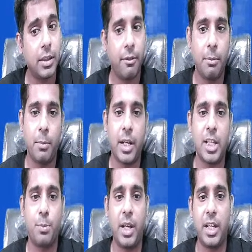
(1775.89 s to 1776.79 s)
November
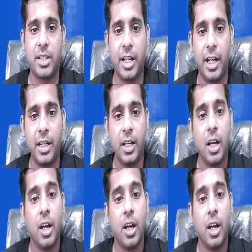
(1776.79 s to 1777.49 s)
as base date,